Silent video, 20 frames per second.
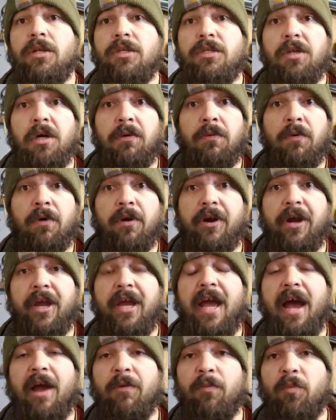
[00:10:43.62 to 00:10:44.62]
don't
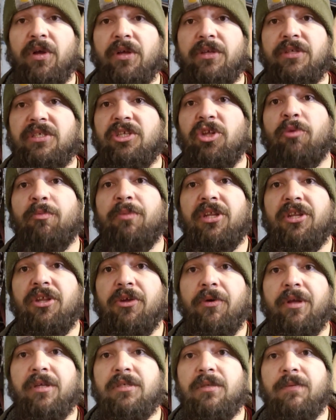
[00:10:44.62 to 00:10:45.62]
worry, I will still be
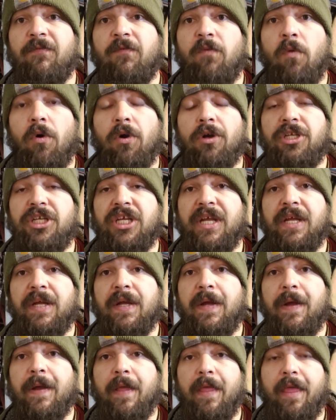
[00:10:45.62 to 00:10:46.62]
doing some forging,
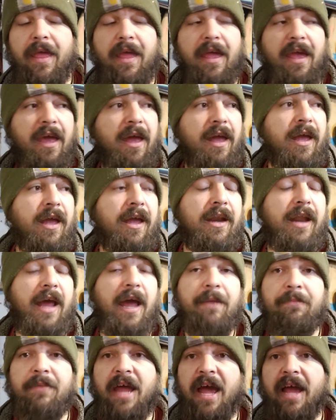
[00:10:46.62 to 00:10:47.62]
and
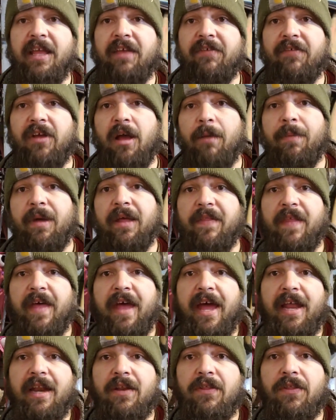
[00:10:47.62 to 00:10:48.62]
I'm not giving up on
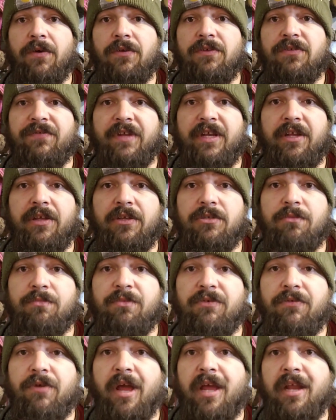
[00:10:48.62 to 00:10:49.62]
that. Those videos will
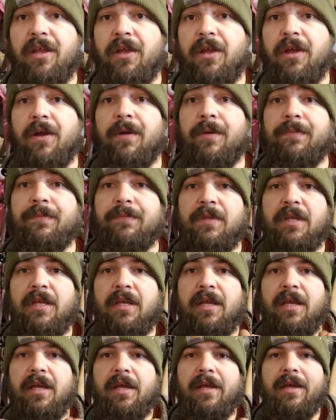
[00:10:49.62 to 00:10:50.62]
be right here.
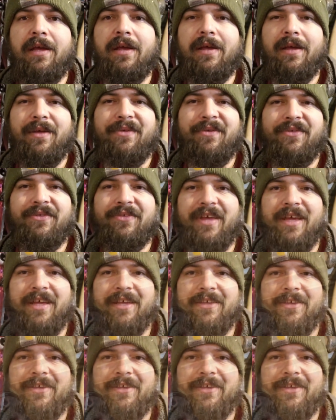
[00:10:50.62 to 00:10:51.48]
Thank